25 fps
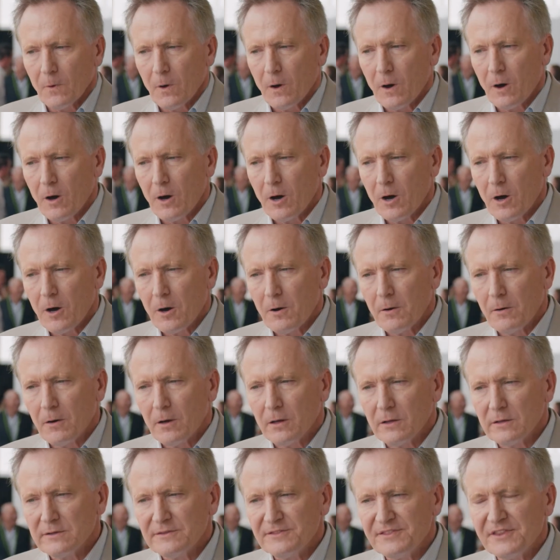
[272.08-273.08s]
The
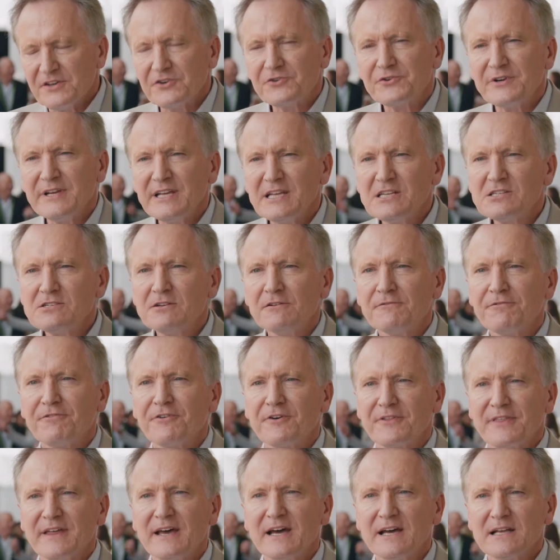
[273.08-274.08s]
reason
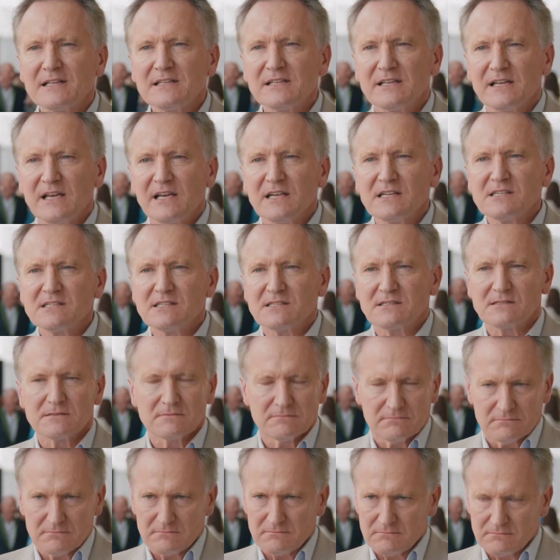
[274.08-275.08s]
for that is
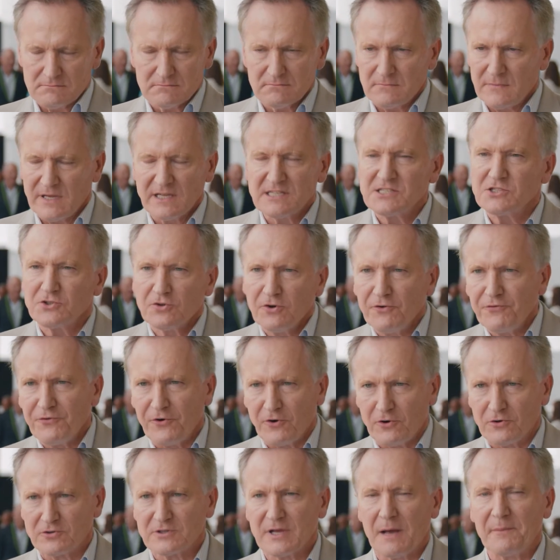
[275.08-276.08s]

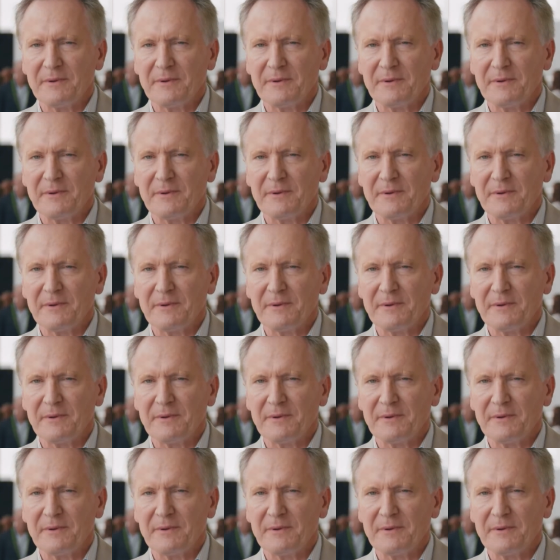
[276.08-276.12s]
twofold.